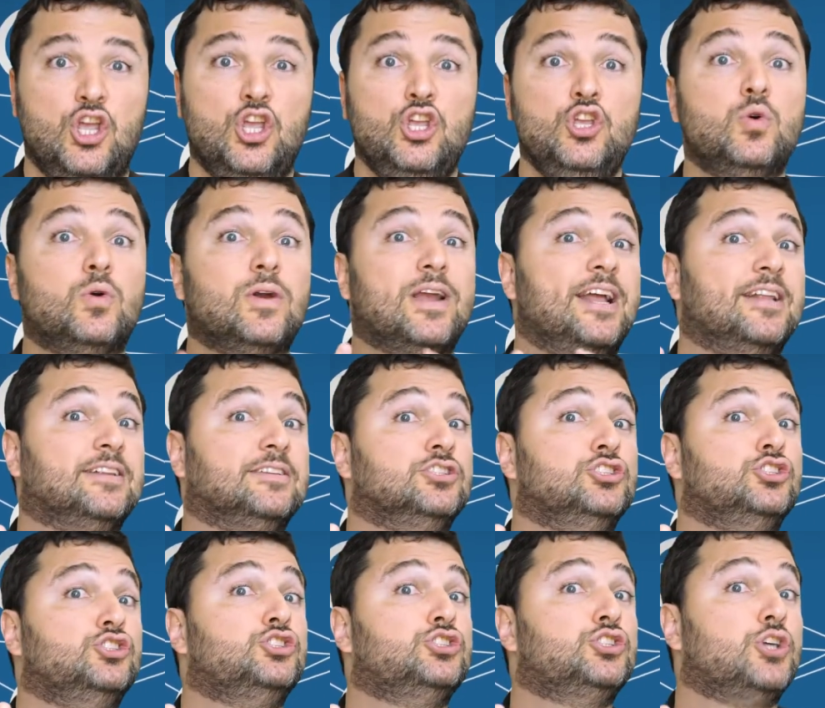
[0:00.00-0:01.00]
you can
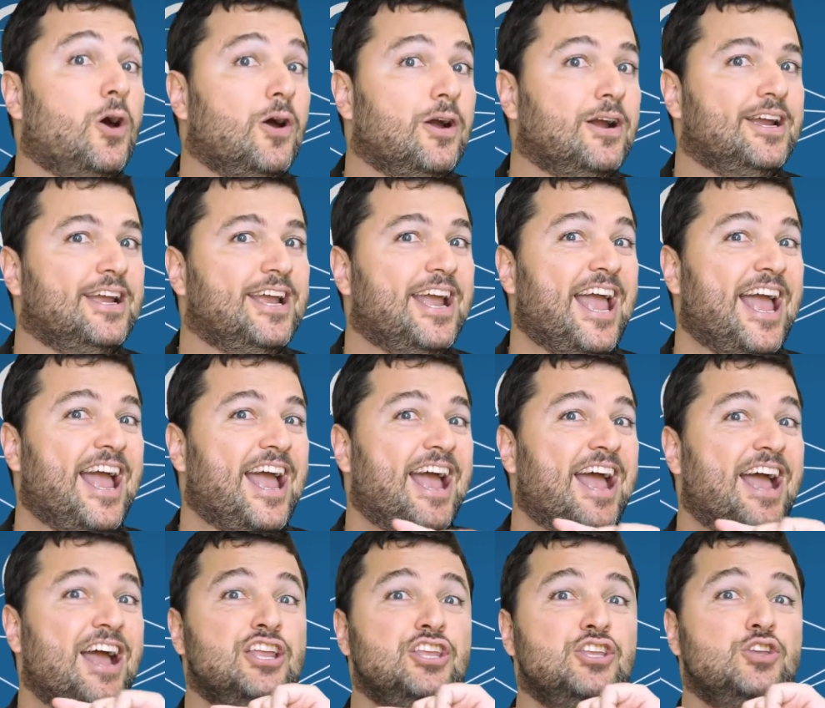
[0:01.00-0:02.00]
talk,
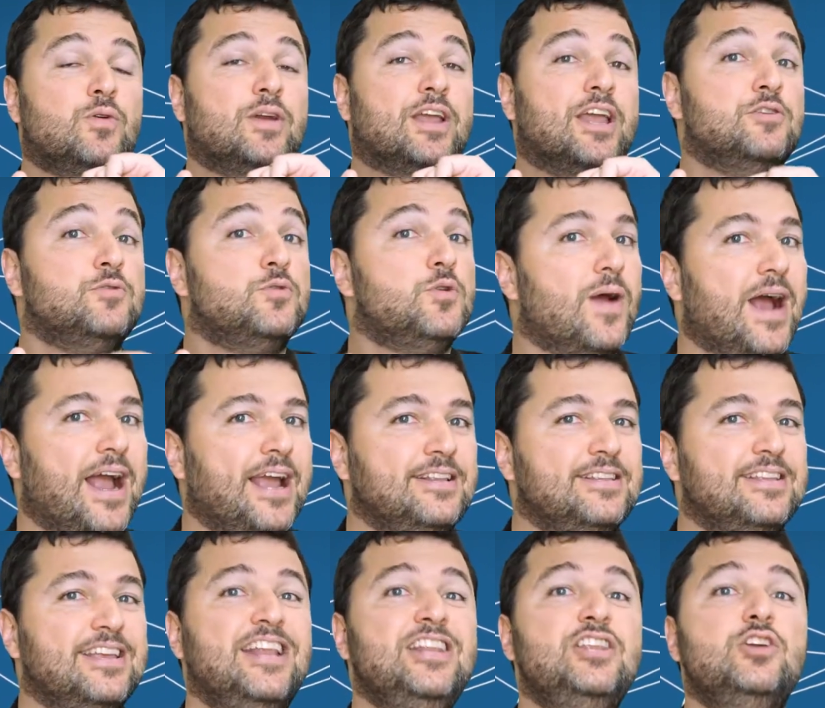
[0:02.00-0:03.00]
you can
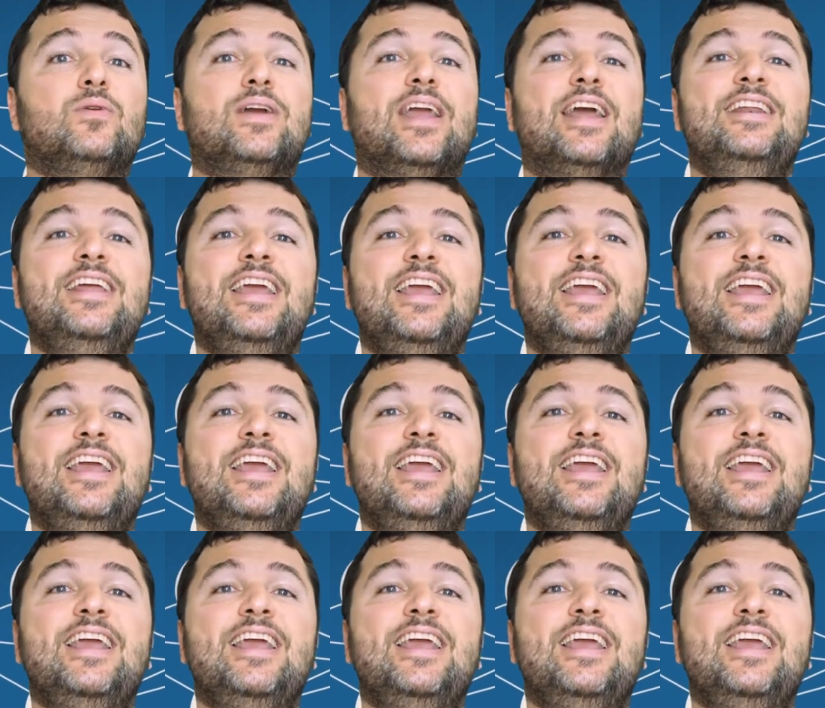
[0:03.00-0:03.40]
write, and you can